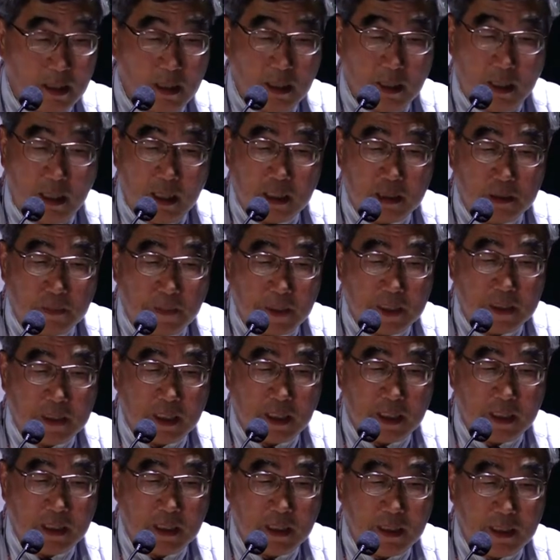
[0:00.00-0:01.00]

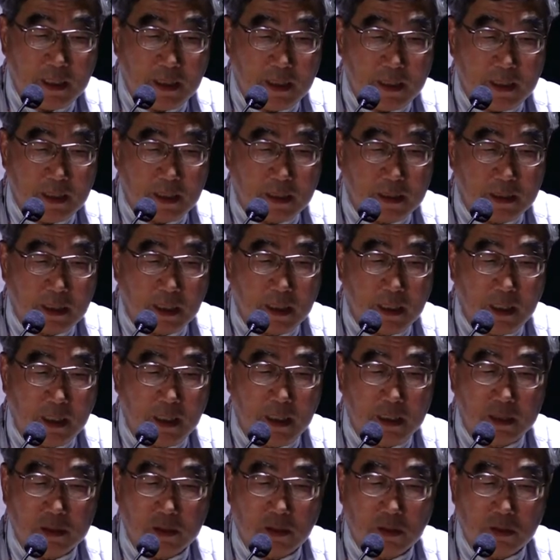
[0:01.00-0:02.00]
Especially that he
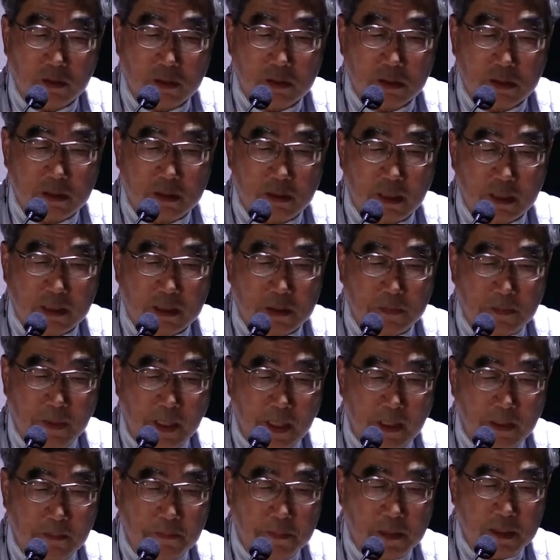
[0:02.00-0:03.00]
is going to
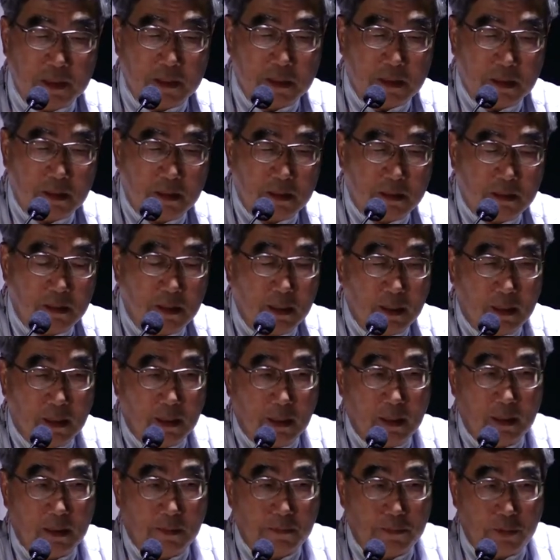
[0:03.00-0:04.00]
explain,
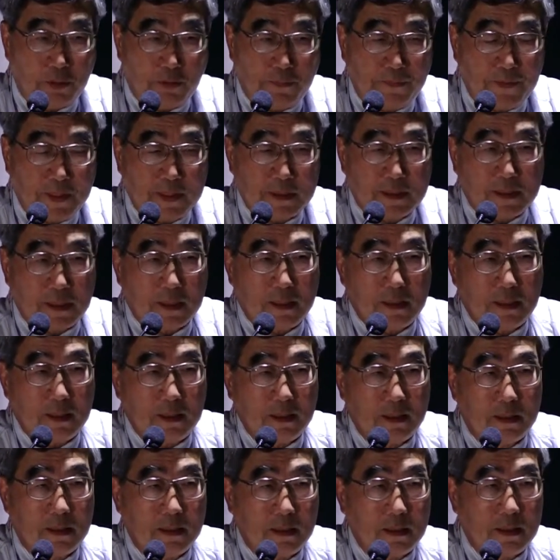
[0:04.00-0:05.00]

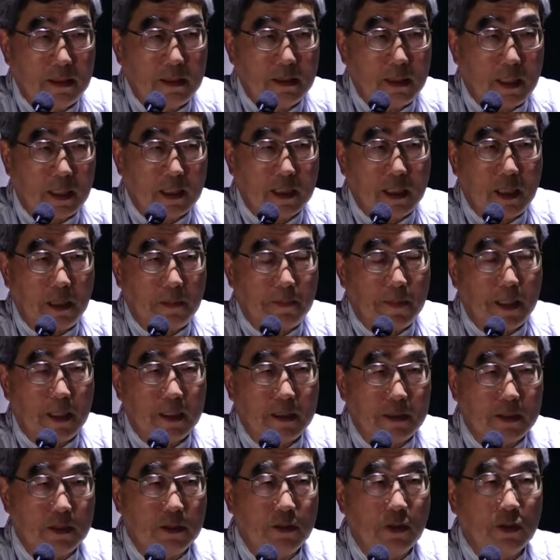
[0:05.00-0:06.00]
Professor Akiba
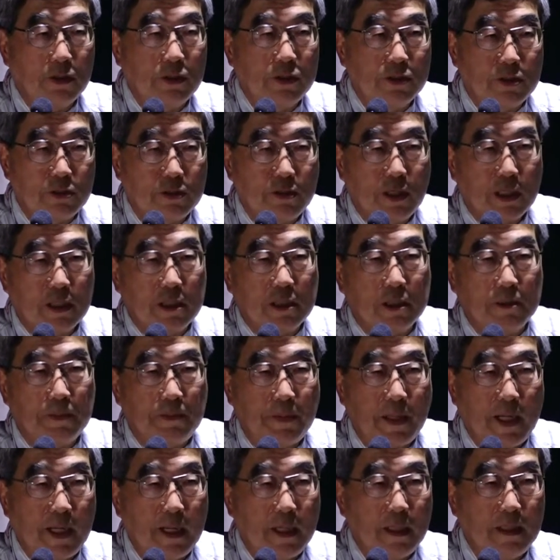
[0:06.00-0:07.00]
is going to
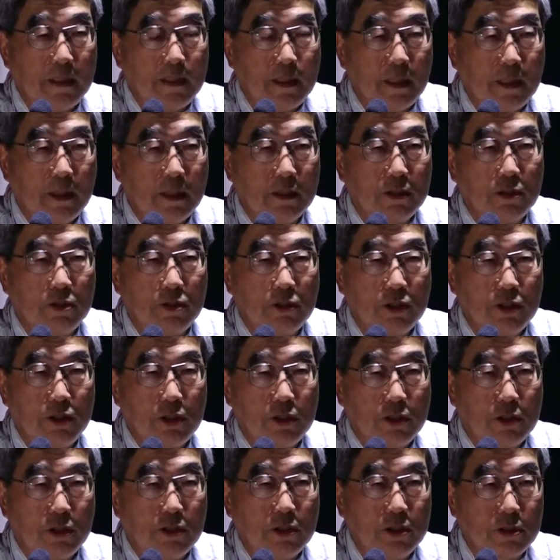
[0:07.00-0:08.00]
explain to
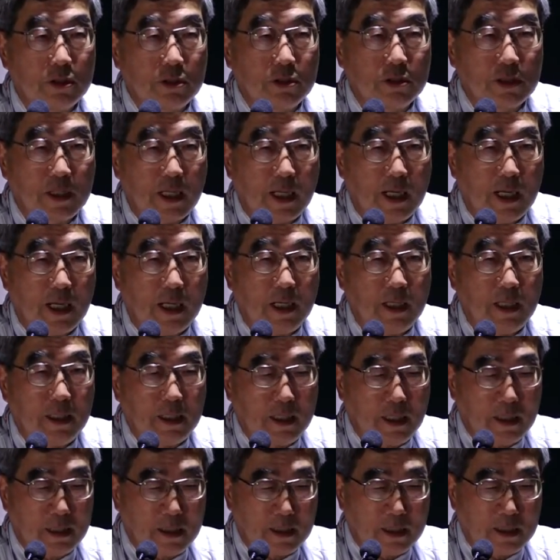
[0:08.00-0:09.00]
you today
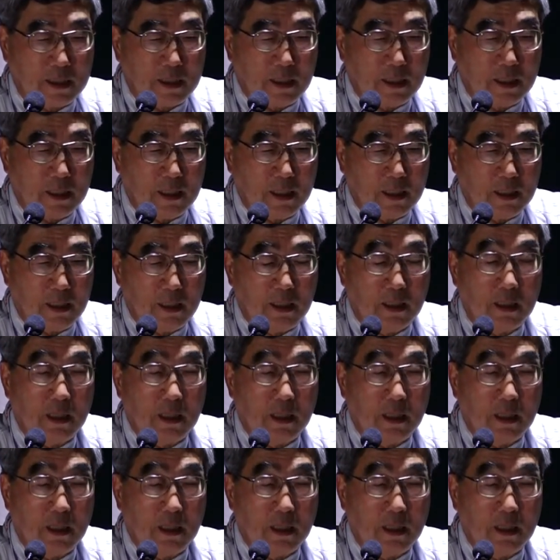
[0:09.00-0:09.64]
that